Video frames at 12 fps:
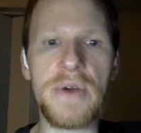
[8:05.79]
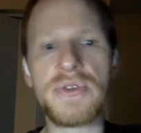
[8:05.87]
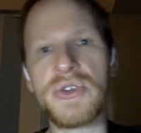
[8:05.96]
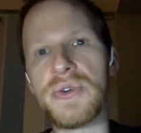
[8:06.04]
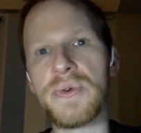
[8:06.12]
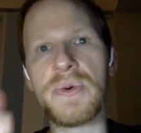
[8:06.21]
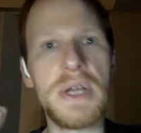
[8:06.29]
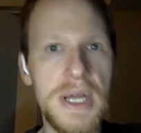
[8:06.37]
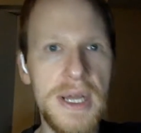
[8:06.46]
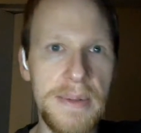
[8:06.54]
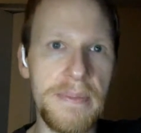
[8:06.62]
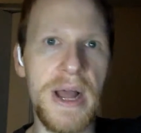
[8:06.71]
go to
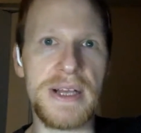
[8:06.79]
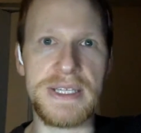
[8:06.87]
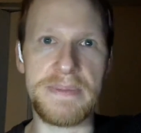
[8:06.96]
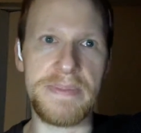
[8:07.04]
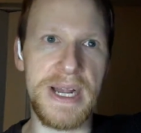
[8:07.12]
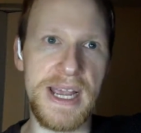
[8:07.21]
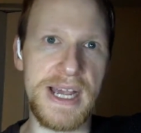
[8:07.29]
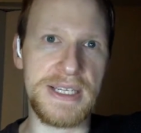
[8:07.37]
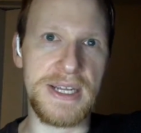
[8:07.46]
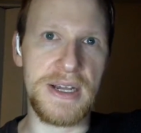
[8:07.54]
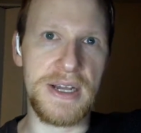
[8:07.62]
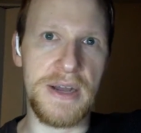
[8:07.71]

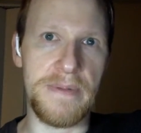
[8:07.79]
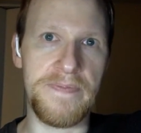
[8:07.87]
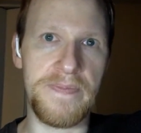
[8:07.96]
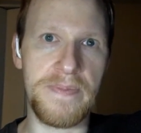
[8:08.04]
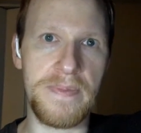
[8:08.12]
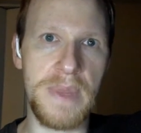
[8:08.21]
myawesomepodcast.com.